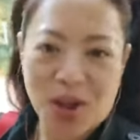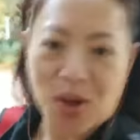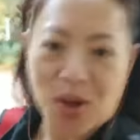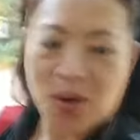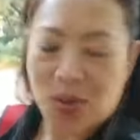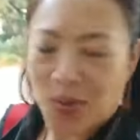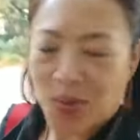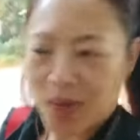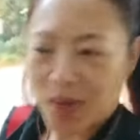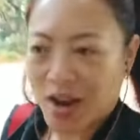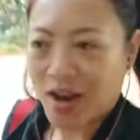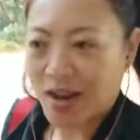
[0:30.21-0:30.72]

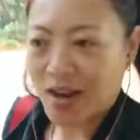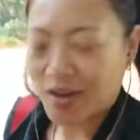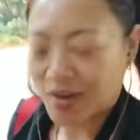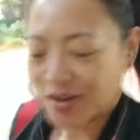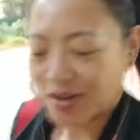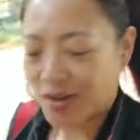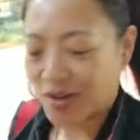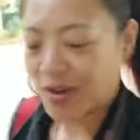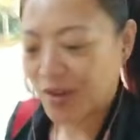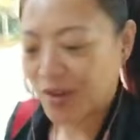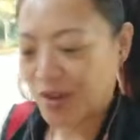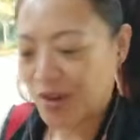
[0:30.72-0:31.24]
When, you
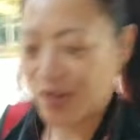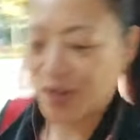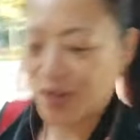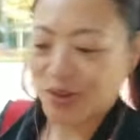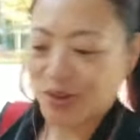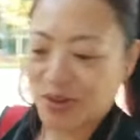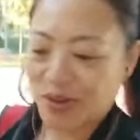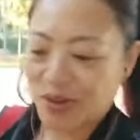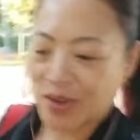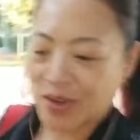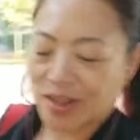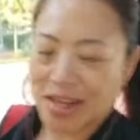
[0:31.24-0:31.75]
know,
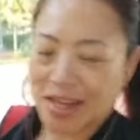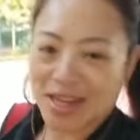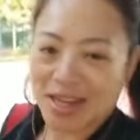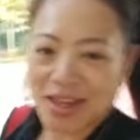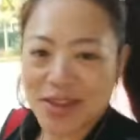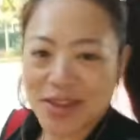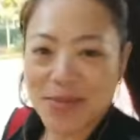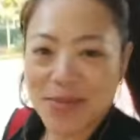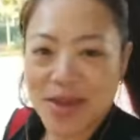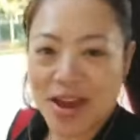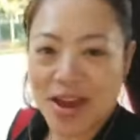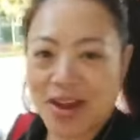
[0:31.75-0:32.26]
you're the king of the
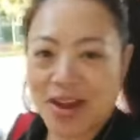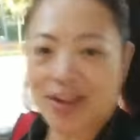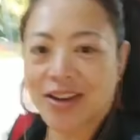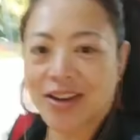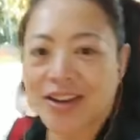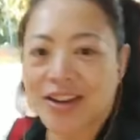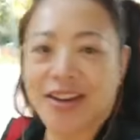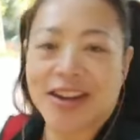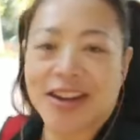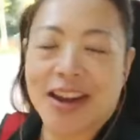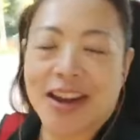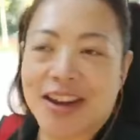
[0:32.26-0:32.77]

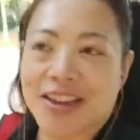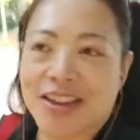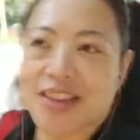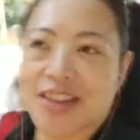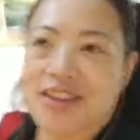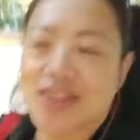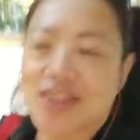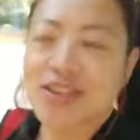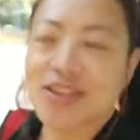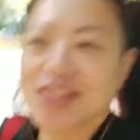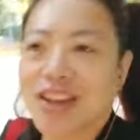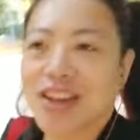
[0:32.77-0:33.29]
mountain, anything
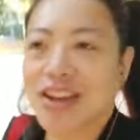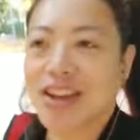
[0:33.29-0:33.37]
you say